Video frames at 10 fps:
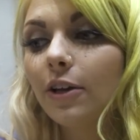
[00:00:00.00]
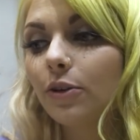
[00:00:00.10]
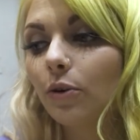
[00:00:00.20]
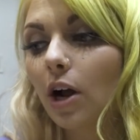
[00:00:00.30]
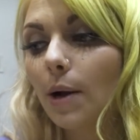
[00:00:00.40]

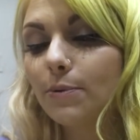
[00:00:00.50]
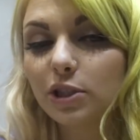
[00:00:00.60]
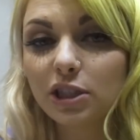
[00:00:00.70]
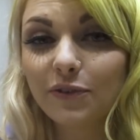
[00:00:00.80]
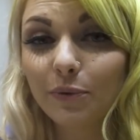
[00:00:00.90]
your
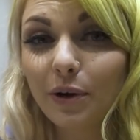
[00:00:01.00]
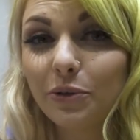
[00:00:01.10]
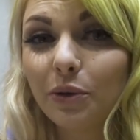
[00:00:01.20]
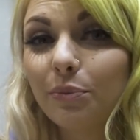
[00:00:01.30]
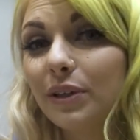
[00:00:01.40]
options for what
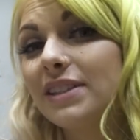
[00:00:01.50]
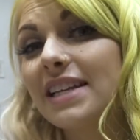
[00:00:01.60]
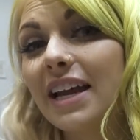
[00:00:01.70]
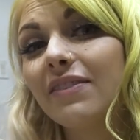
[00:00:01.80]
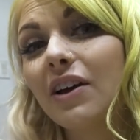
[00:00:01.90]
you can put
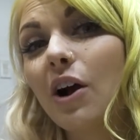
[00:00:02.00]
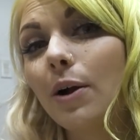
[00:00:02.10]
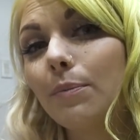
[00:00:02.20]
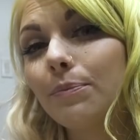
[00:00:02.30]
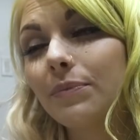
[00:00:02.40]
inside of it
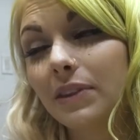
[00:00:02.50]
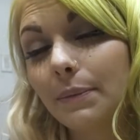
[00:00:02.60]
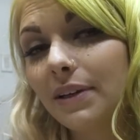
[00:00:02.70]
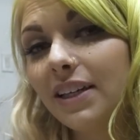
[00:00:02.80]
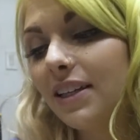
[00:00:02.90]
are
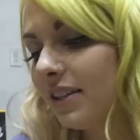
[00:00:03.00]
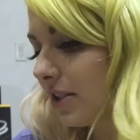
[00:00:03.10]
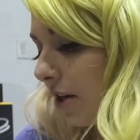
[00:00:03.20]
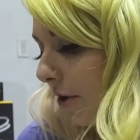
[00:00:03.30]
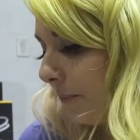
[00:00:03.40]
limited,
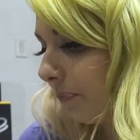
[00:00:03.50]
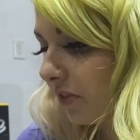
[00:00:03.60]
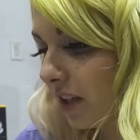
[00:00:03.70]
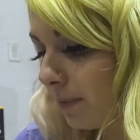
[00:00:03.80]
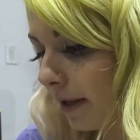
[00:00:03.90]
so
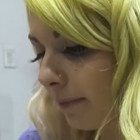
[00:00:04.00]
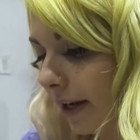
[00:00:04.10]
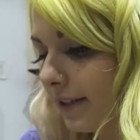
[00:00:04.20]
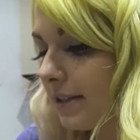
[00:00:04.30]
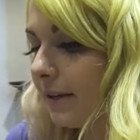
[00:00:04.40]
keep that in
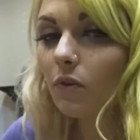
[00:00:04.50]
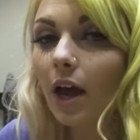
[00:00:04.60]
mind.